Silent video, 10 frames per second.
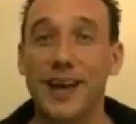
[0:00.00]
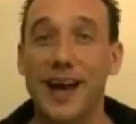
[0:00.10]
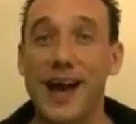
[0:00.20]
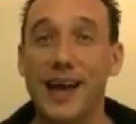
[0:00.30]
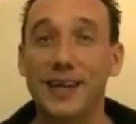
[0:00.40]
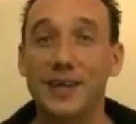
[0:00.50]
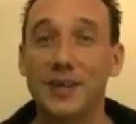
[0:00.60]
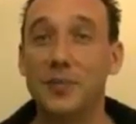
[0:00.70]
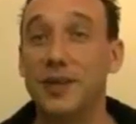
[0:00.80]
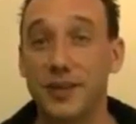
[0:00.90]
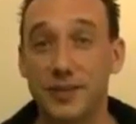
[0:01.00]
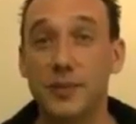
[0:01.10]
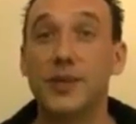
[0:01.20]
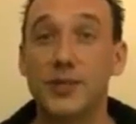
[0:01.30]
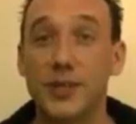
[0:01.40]
And I believed
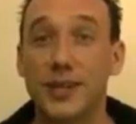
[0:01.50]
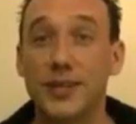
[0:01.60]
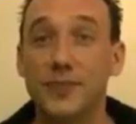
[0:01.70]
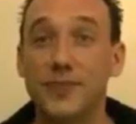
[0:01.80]
in what he said.